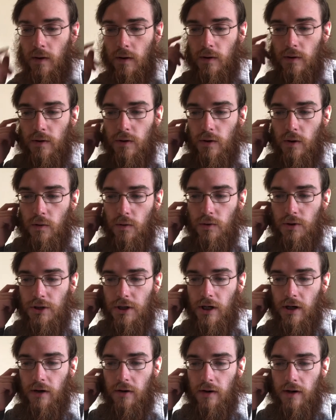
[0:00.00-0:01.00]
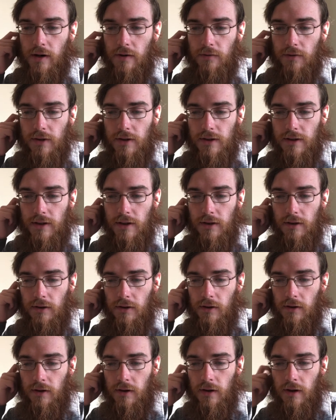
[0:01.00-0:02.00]
So shall every
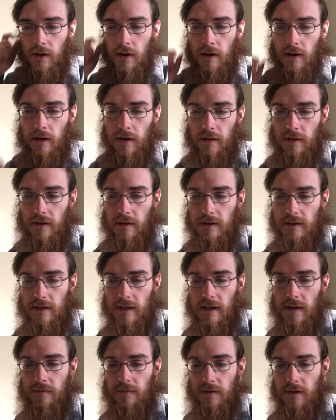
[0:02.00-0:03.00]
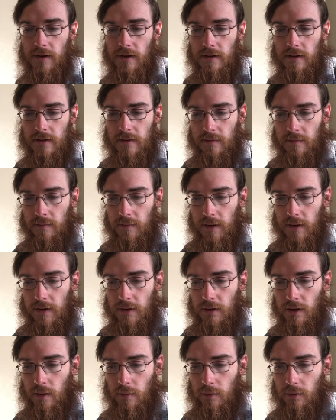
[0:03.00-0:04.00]
sinner that is envious and
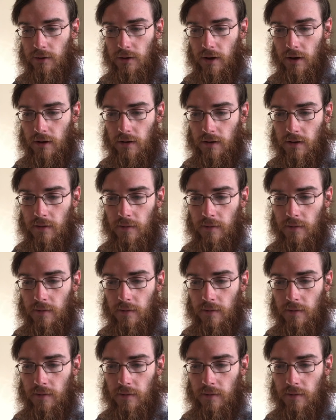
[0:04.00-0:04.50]
double-tongued.